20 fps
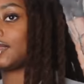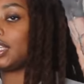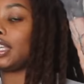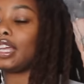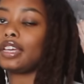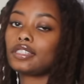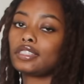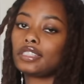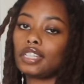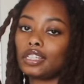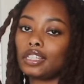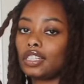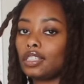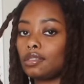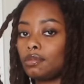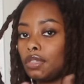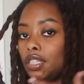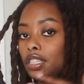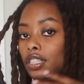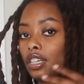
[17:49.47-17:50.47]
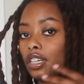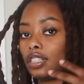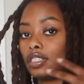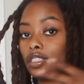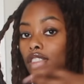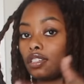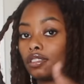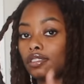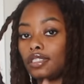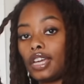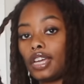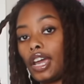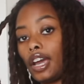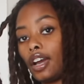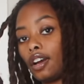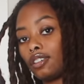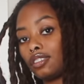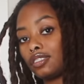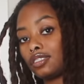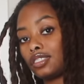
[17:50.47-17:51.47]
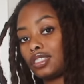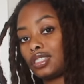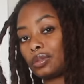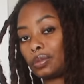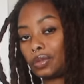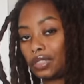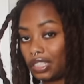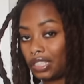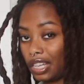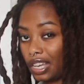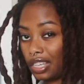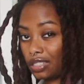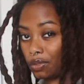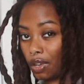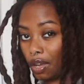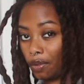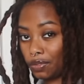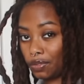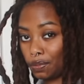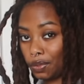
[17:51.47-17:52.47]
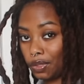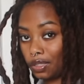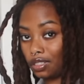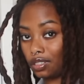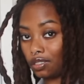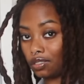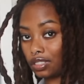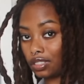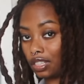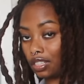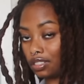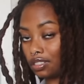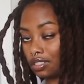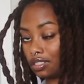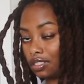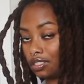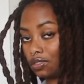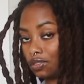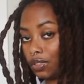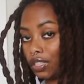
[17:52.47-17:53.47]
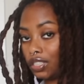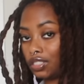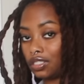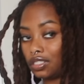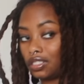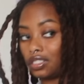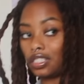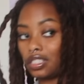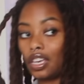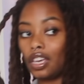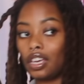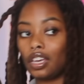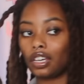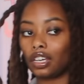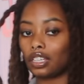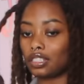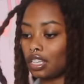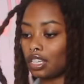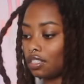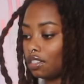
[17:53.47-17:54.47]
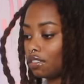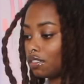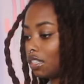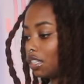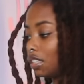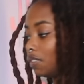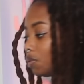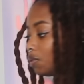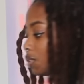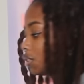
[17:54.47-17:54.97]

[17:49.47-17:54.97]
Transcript: It has taken me until now to realize why I was put in those kinds of situations, because I know that even